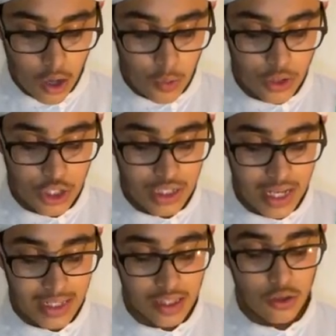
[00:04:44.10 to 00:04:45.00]
We should
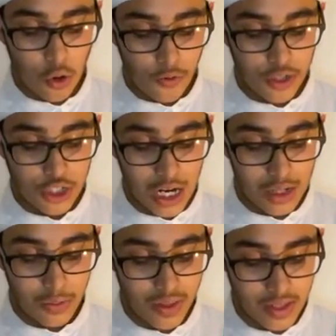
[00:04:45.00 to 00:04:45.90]
take this orphan
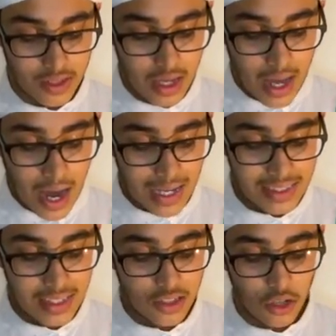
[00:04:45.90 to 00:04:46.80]
child with us, as
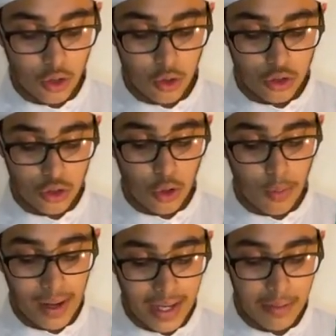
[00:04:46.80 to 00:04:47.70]
it is not good to go
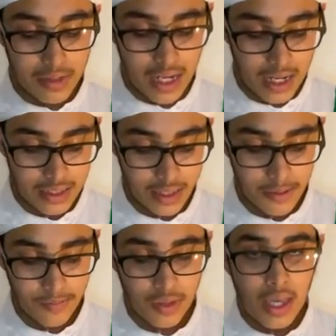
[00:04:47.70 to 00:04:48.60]
back empty-handed.
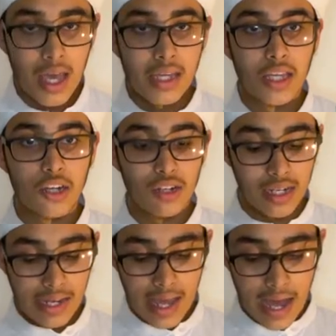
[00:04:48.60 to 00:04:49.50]
He
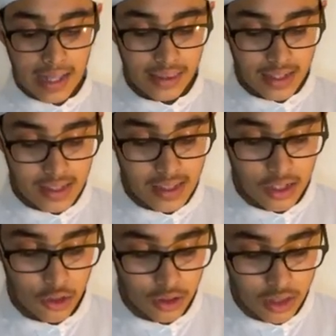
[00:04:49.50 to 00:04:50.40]
agreed, and thus they
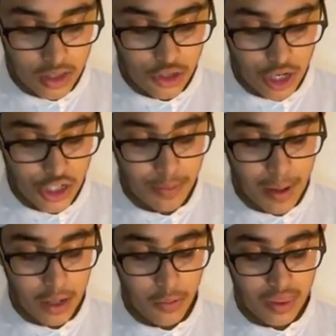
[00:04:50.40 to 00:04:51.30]
took this treasure
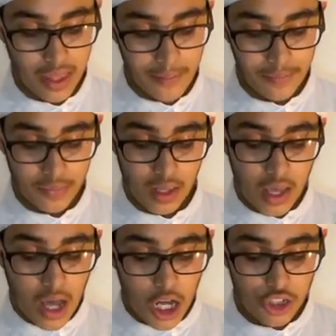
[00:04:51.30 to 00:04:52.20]
back with them.
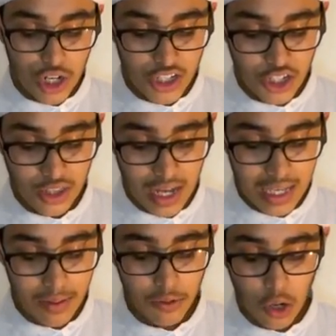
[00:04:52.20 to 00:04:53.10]
A treasure that
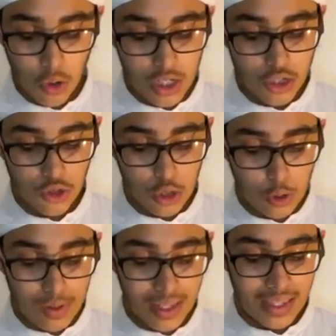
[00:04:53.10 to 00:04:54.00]
came not only to
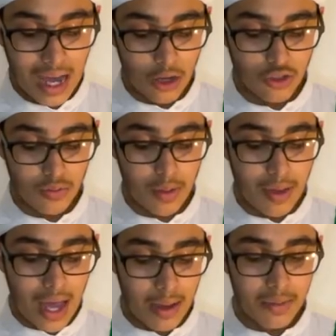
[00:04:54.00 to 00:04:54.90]
illuminate the house of
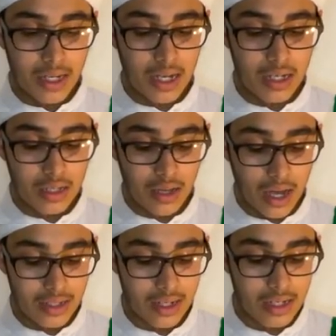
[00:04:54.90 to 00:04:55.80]
Bibi Amina
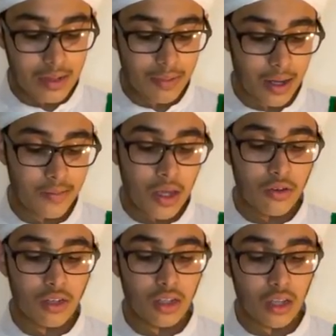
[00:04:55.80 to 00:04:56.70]
and Halima
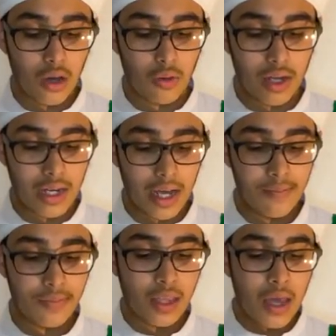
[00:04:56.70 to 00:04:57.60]
radiallahu
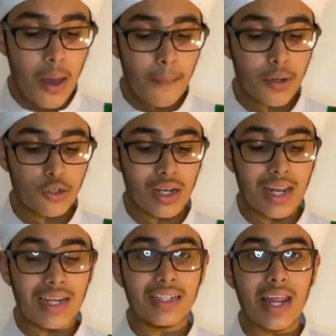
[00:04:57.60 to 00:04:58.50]
anha, but to
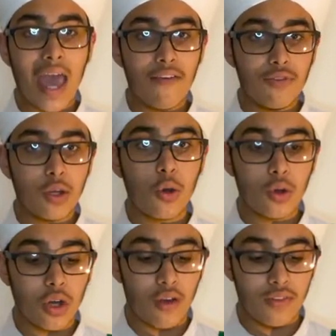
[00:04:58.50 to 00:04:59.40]
enlighten every
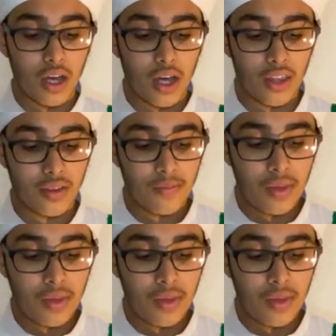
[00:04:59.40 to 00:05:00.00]
corner of the earth.